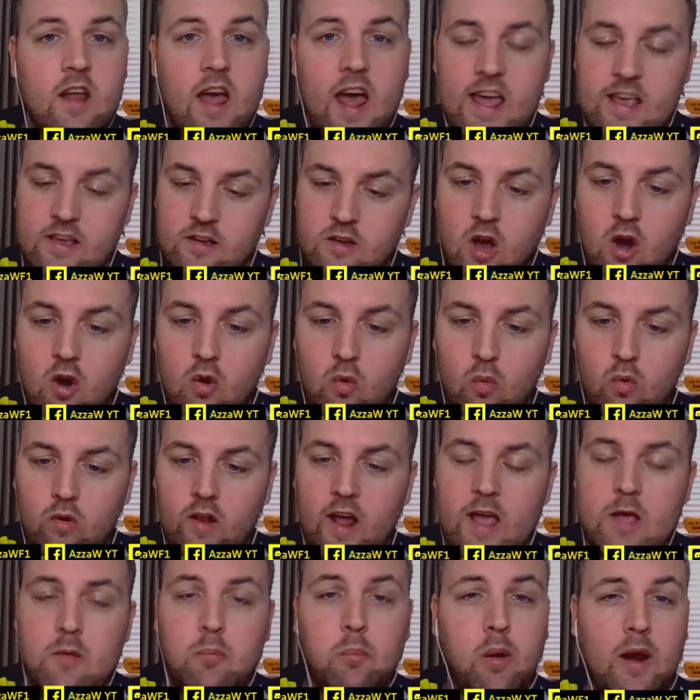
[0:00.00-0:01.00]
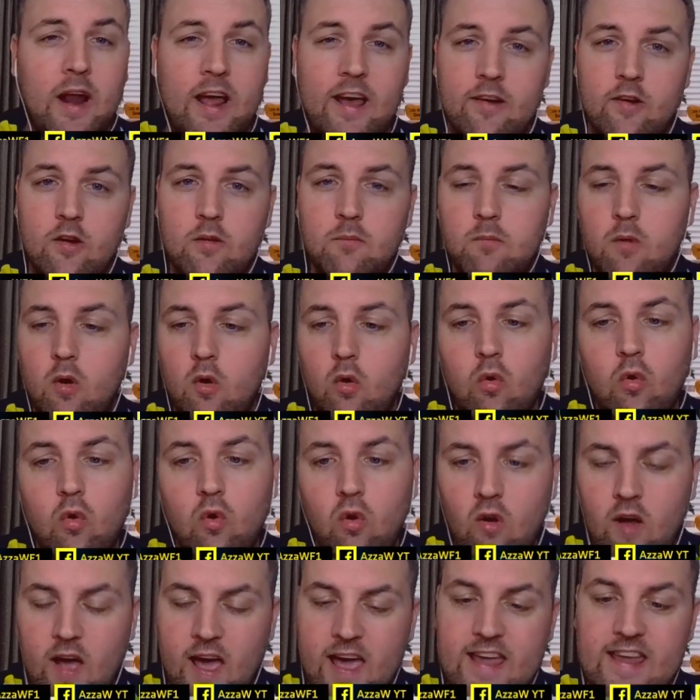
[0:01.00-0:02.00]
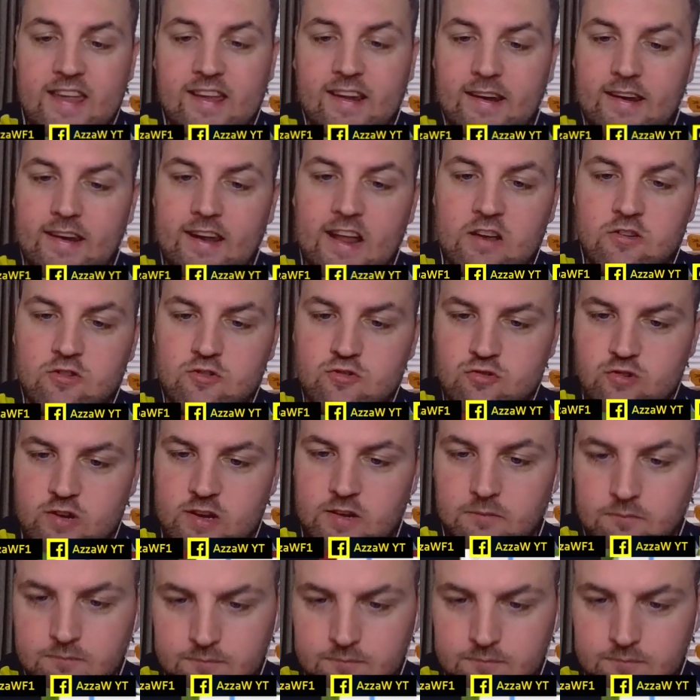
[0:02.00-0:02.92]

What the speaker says: a gold, a platinum, or a legendary.